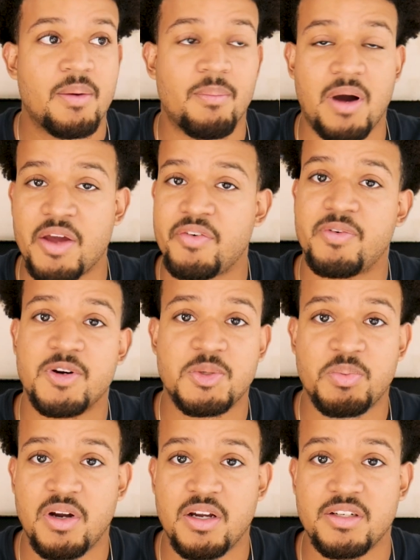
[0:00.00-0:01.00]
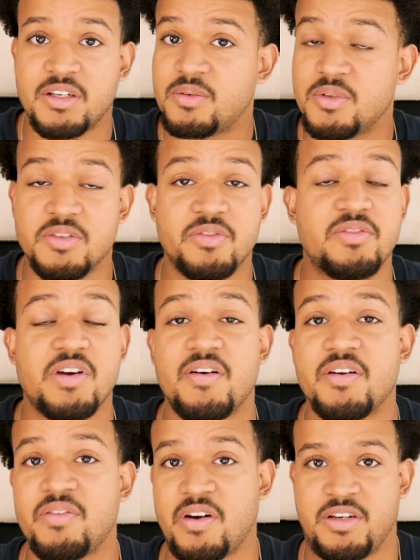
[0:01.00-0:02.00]
My first project was
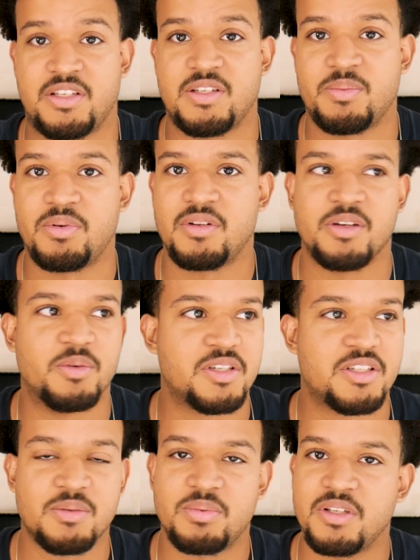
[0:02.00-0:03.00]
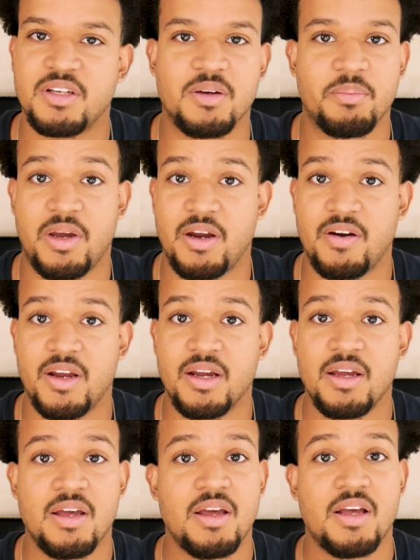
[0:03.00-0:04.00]
very simple. It was simply comparing
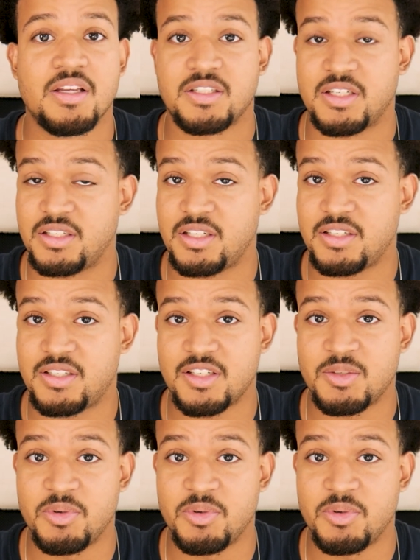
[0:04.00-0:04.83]
statistics